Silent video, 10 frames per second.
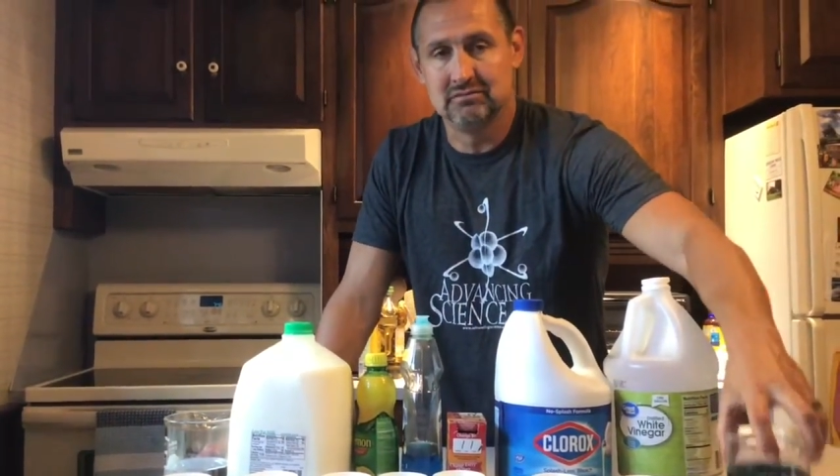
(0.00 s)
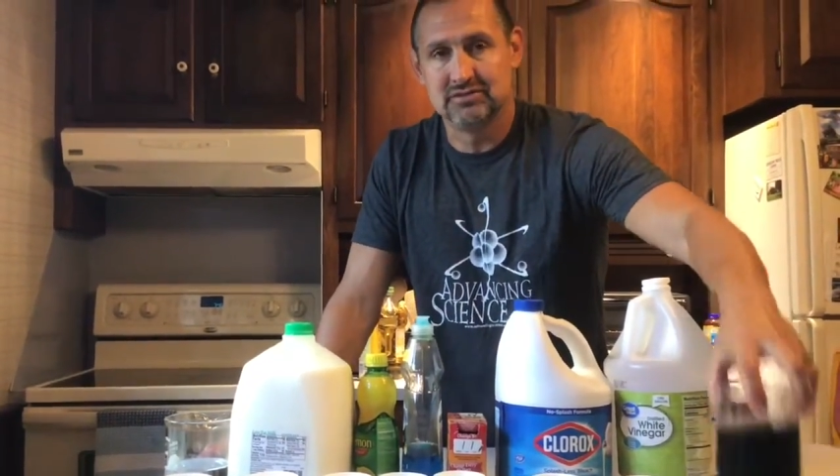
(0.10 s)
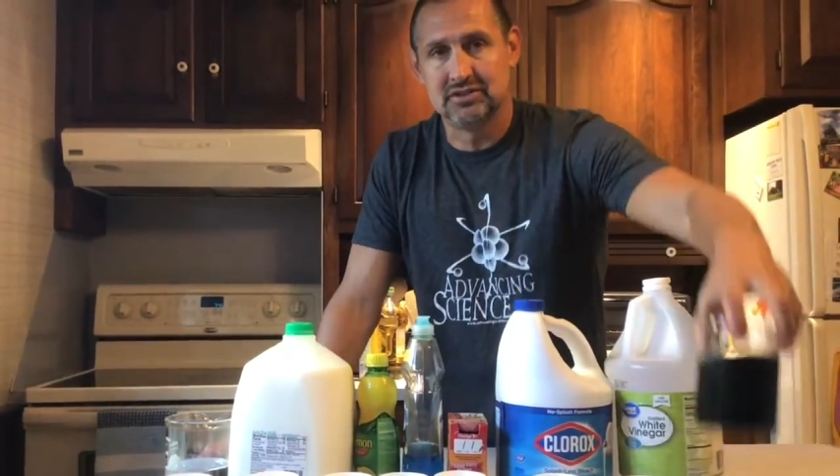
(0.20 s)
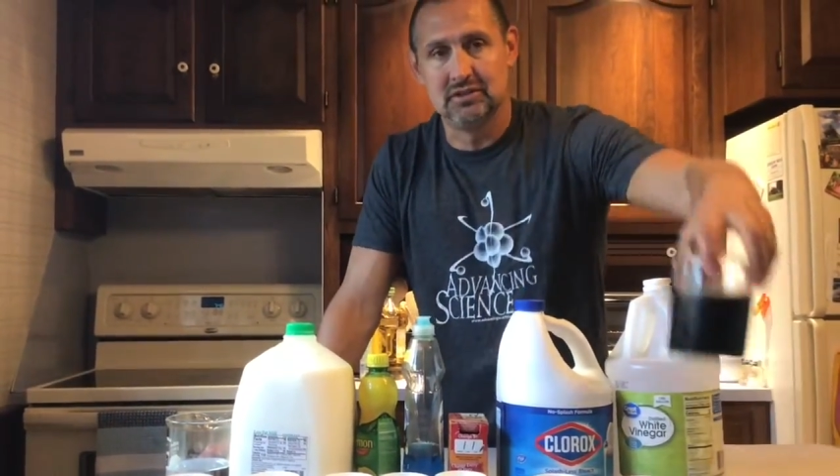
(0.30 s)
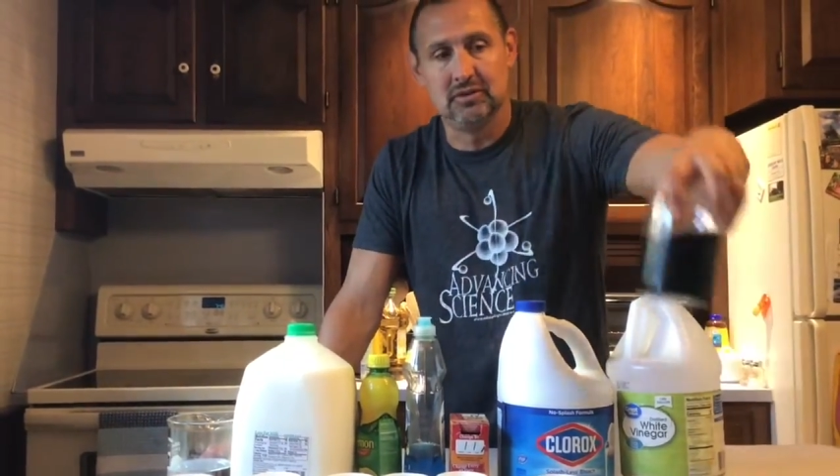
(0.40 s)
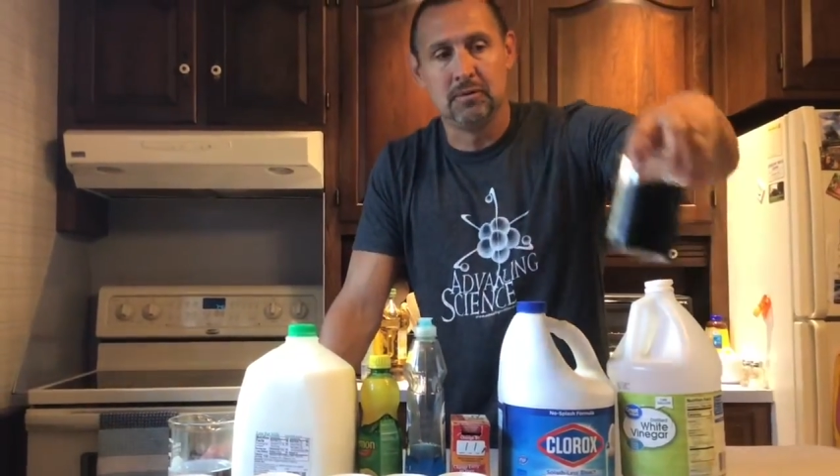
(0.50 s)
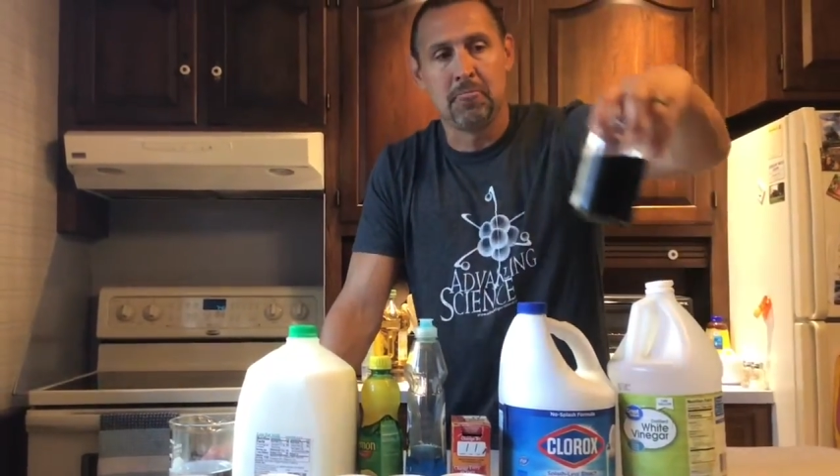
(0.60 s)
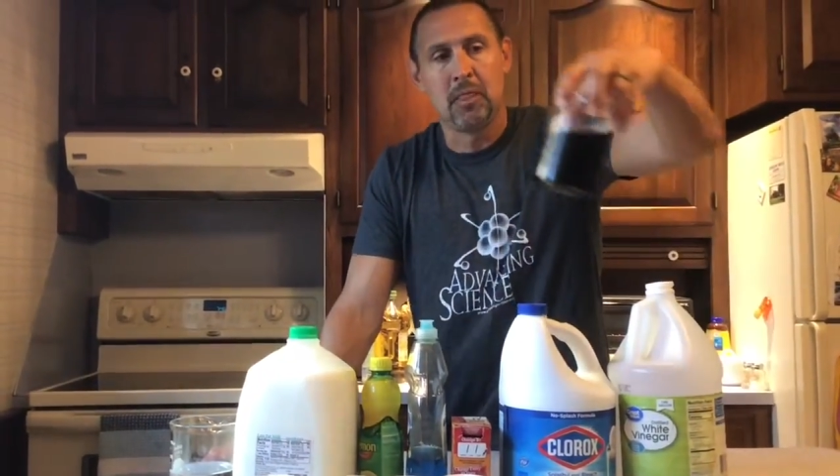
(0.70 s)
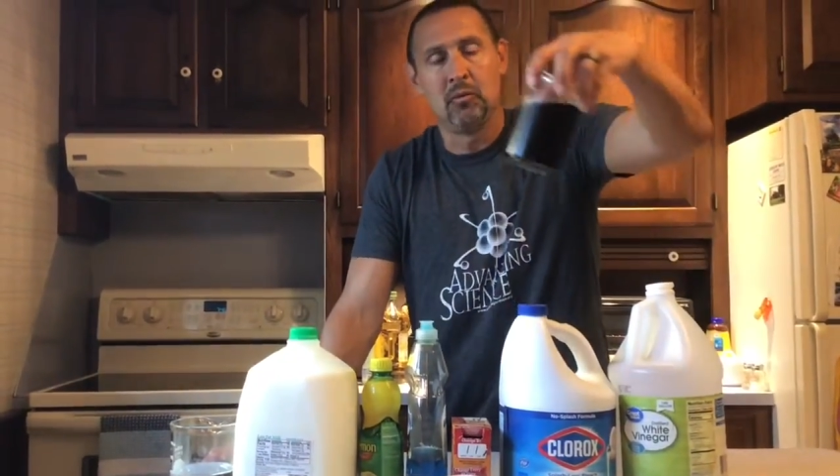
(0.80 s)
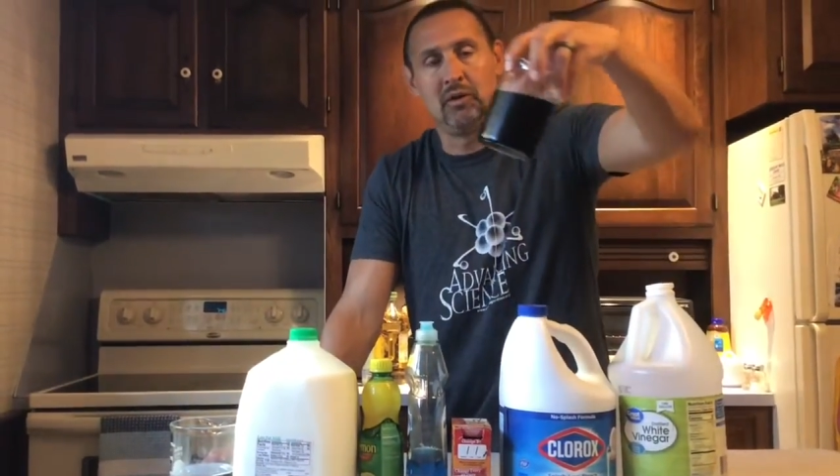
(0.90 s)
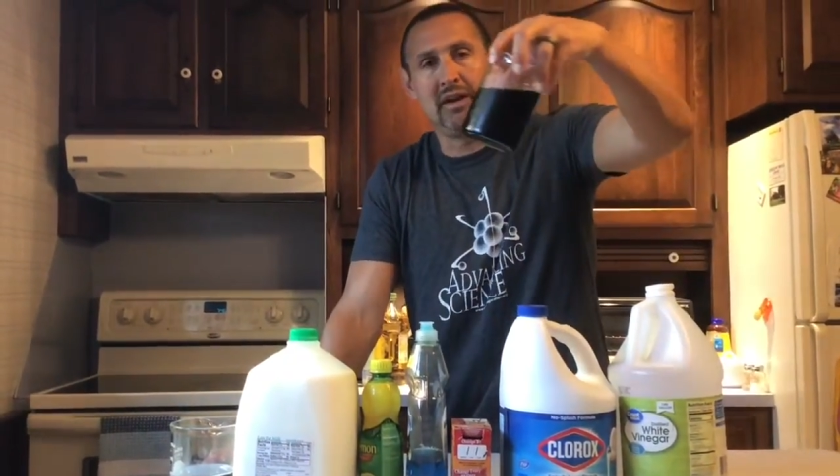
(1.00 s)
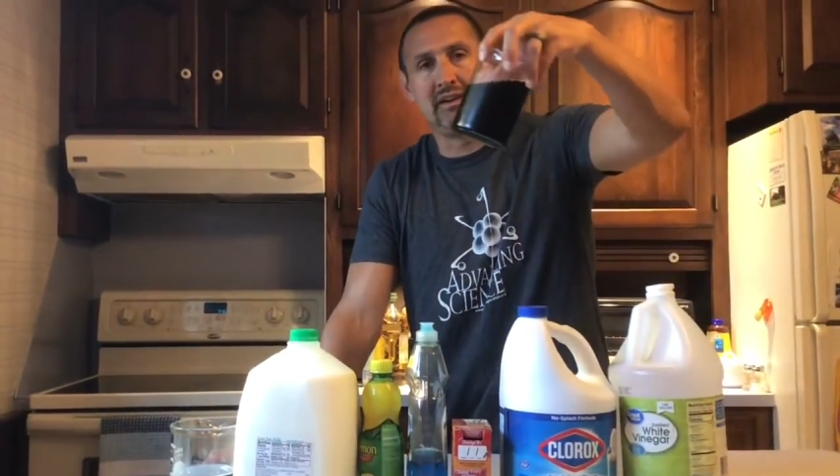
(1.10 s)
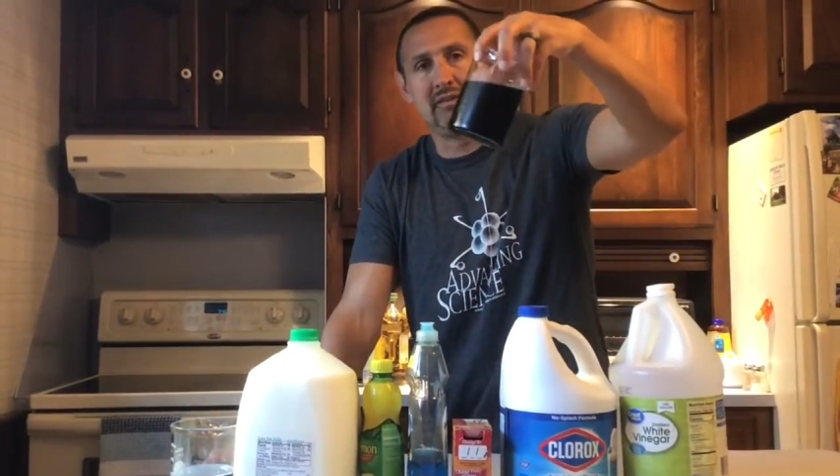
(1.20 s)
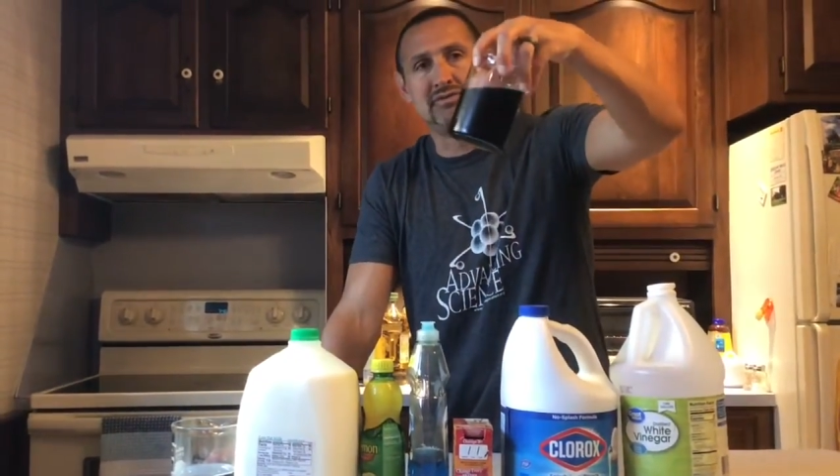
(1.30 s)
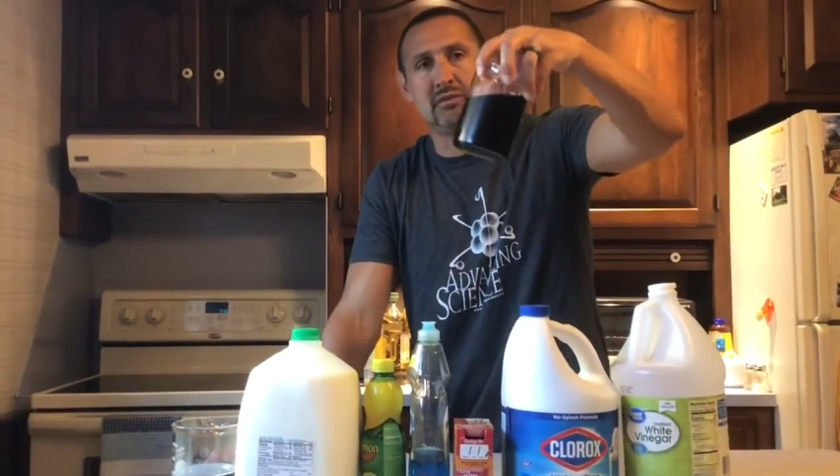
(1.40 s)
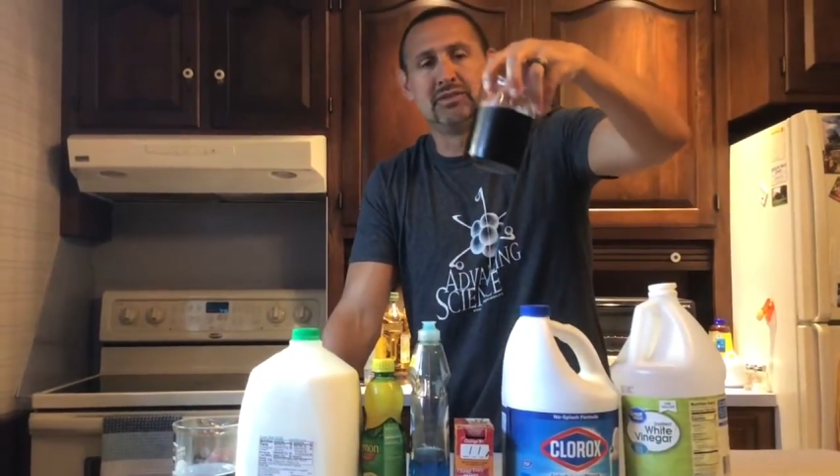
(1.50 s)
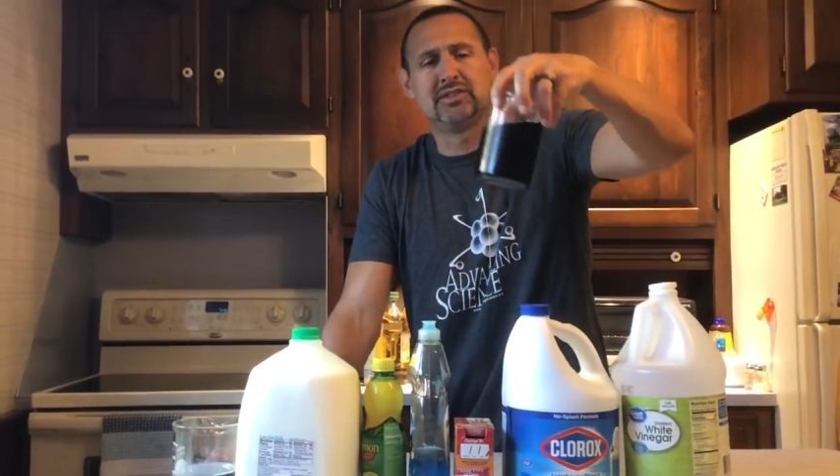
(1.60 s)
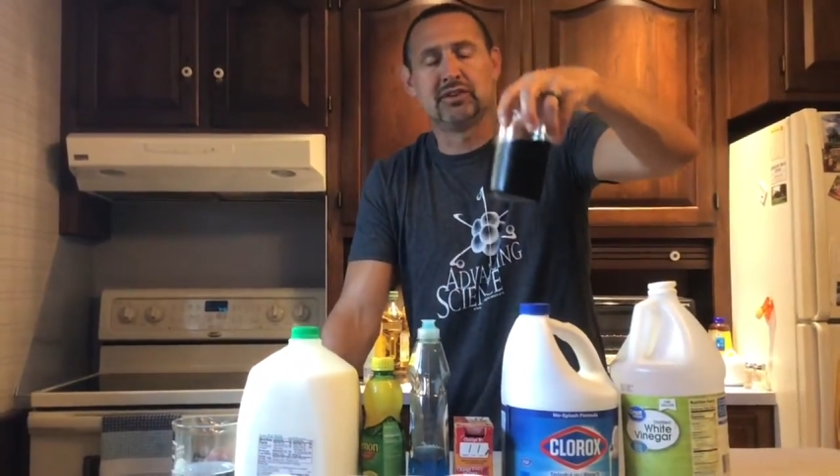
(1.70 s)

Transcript: So what I did was I went to the